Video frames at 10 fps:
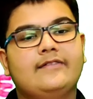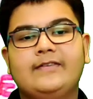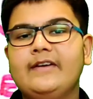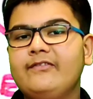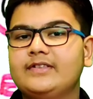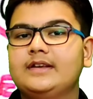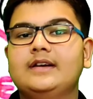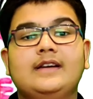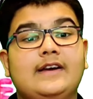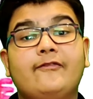Fifth,
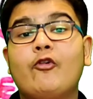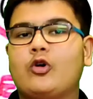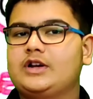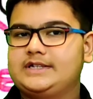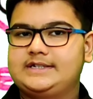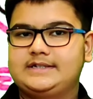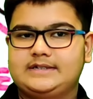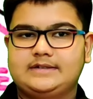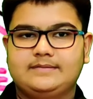focus,